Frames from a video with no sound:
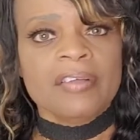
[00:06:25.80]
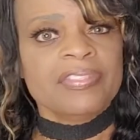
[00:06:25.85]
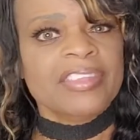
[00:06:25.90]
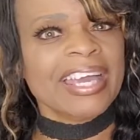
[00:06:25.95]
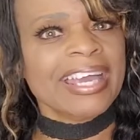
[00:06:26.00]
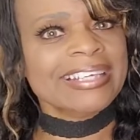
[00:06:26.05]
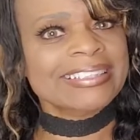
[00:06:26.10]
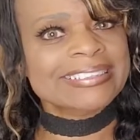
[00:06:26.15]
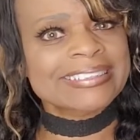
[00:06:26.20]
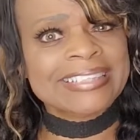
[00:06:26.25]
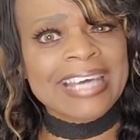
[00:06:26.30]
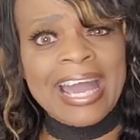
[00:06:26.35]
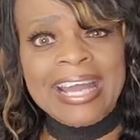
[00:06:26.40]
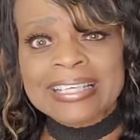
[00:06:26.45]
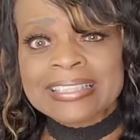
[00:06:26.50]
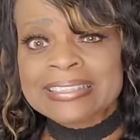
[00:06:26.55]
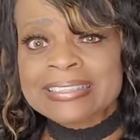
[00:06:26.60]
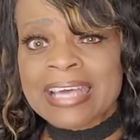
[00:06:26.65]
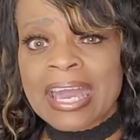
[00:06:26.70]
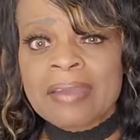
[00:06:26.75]
The
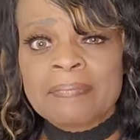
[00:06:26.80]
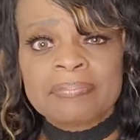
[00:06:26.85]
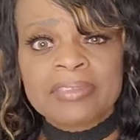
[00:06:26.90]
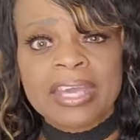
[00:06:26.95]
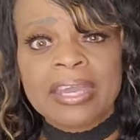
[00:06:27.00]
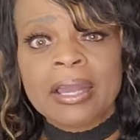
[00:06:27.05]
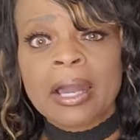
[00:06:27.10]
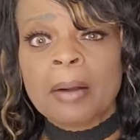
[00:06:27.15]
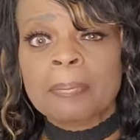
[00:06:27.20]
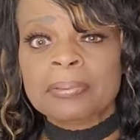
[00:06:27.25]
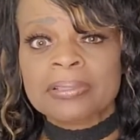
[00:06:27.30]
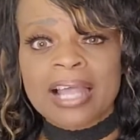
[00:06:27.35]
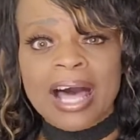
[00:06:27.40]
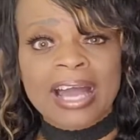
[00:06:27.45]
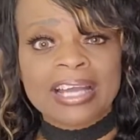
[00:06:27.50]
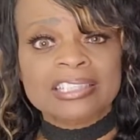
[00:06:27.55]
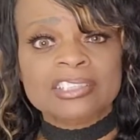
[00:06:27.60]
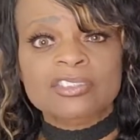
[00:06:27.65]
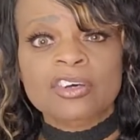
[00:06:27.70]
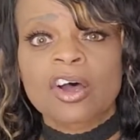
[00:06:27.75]
exact same thing
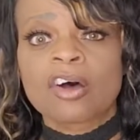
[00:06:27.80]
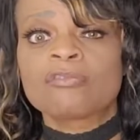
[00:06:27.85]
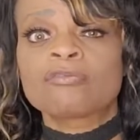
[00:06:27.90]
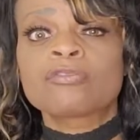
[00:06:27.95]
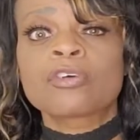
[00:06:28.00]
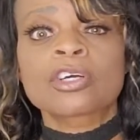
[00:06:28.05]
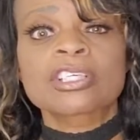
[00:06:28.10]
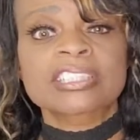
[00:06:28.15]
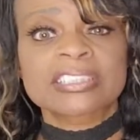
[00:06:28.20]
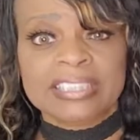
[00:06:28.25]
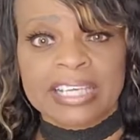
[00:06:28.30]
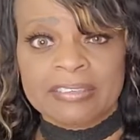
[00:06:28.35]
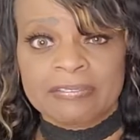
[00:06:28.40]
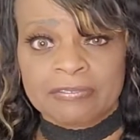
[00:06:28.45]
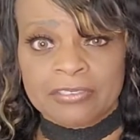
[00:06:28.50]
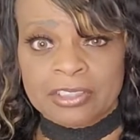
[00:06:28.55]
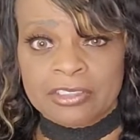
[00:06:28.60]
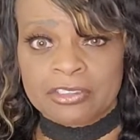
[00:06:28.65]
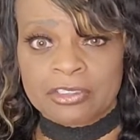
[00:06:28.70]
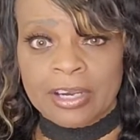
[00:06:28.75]
applies for
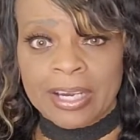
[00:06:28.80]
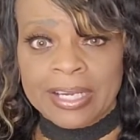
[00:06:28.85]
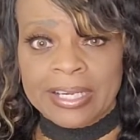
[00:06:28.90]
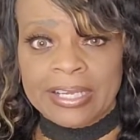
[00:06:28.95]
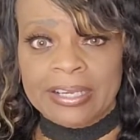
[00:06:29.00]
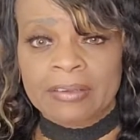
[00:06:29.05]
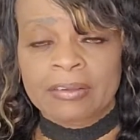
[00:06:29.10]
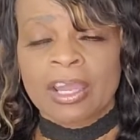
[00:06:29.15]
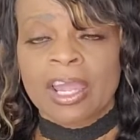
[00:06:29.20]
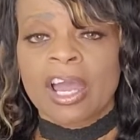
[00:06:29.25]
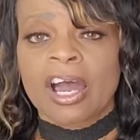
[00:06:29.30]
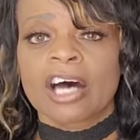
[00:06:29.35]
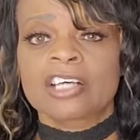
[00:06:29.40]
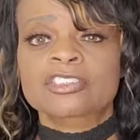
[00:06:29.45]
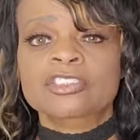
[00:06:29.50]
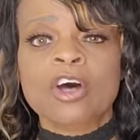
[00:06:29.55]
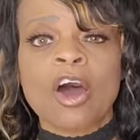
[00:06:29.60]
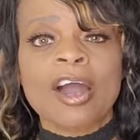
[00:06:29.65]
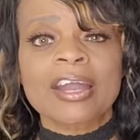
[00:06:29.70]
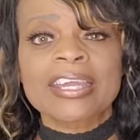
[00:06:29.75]
safety training. A
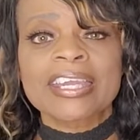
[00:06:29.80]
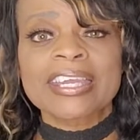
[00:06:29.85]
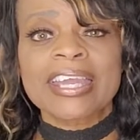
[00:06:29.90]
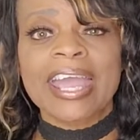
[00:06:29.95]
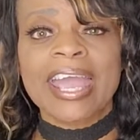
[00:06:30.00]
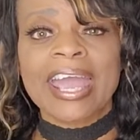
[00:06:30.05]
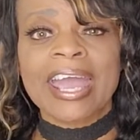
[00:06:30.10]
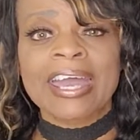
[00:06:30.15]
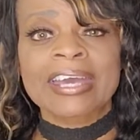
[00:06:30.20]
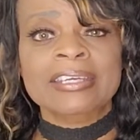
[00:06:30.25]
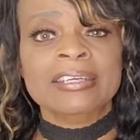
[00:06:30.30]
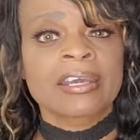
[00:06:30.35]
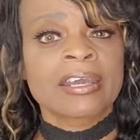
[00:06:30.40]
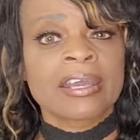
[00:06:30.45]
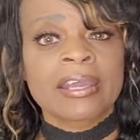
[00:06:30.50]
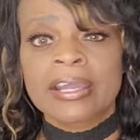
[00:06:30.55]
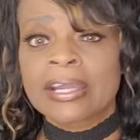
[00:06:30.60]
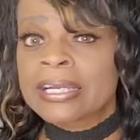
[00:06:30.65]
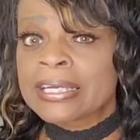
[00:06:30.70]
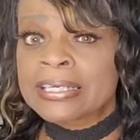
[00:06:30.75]
talking head
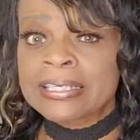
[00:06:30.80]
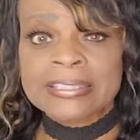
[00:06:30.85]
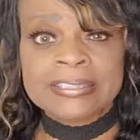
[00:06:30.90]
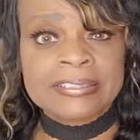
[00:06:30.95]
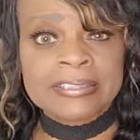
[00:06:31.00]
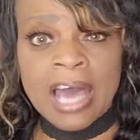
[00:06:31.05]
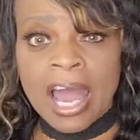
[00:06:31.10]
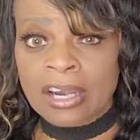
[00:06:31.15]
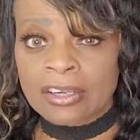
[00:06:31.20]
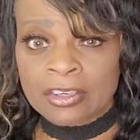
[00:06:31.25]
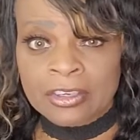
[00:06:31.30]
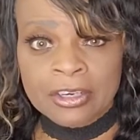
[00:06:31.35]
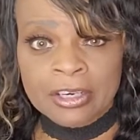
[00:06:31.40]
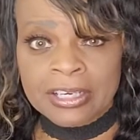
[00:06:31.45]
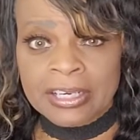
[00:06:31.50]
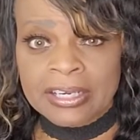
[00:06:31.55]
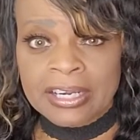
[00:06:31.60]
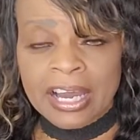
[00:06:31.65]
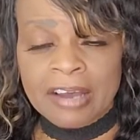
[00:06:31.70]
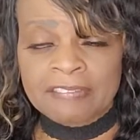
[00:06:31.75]
is not
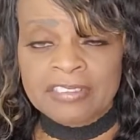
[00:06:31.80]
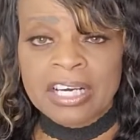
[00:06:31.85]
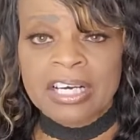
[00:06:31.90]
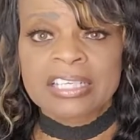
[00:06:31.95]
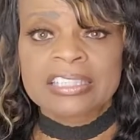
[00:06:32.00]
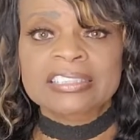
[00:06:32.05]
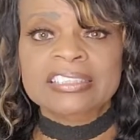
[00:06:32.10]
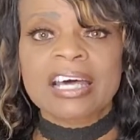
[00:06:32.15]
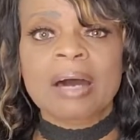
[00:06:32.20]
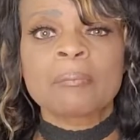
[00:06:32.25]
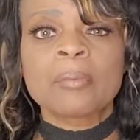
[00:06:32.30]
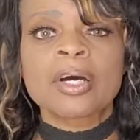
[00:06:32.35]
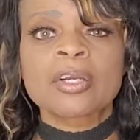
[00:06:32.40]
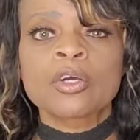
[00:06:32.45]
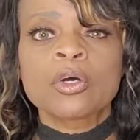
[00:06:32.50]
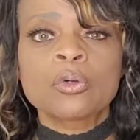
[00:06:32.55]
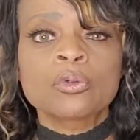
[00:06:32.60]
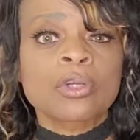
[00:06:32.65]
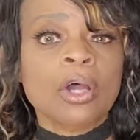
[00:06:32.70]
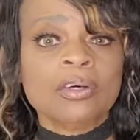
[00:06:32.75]
good enough. Someone
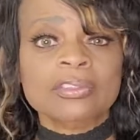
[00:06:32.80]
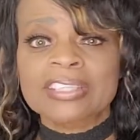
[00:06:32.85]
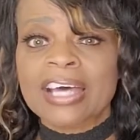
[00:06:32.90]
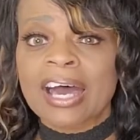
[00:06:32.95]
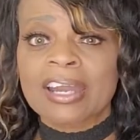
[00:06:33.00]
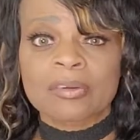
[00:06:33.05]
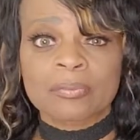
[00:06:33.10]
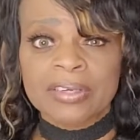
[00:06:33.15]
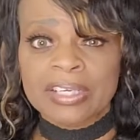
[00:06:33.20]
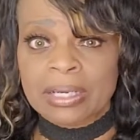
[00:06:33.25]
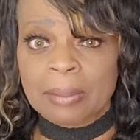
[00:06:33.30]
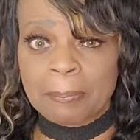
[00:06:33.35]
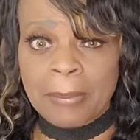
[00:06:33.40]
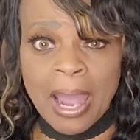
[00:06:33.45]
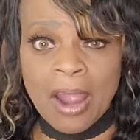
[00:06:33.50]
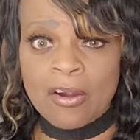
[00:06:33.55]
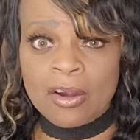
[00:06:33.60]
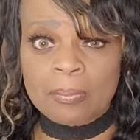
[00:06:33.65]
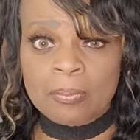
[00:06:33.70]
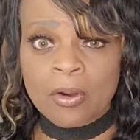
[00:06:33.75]
who knows how to read a
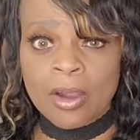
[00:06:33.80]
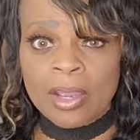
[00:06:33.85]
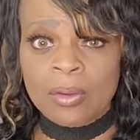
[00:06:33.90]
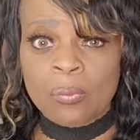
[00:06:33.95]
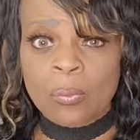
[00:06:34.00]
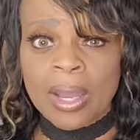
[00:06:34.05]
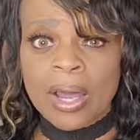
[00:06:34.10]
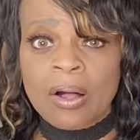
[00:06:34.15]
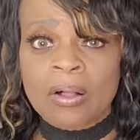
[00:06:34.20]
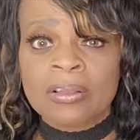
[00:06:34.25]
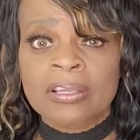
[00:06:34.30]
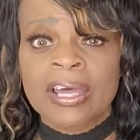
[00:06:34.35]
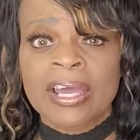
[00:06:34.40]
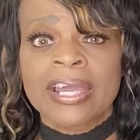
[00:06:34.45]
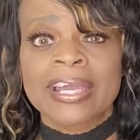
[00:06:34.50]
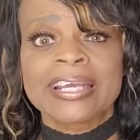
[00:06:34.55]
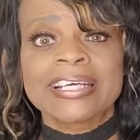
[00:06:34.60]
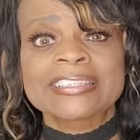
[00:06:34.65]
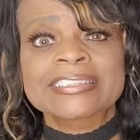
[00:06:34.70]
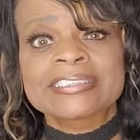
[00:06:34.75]
PowerPoint well
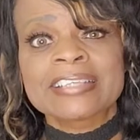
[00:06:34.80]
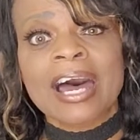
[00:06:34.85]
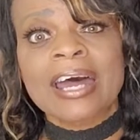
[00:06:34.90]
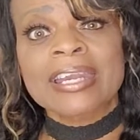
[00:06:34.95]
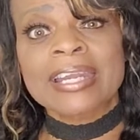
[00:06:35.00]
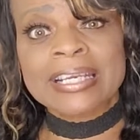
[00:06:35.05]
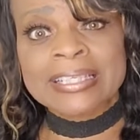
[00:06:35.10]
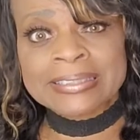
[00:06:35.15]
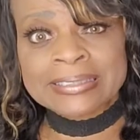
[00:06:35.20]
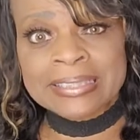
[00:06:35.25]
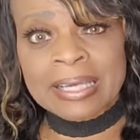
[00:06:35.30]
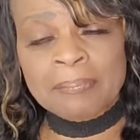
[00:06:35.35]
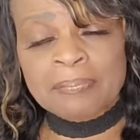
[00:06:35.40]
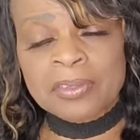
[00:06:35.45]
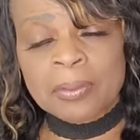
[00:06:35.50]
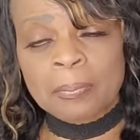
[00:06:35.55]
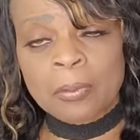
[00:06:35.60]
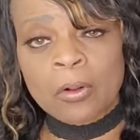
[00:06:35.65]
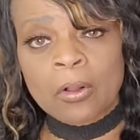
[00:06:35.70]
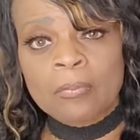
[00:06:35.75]
is not
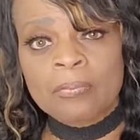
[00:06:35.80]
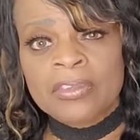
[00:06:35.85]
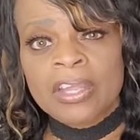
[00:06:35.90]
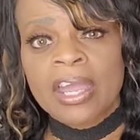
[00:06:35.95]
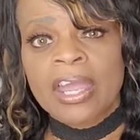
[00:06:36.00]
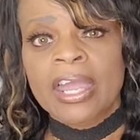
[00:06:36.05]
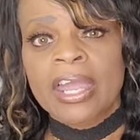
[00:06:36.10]
acceptable.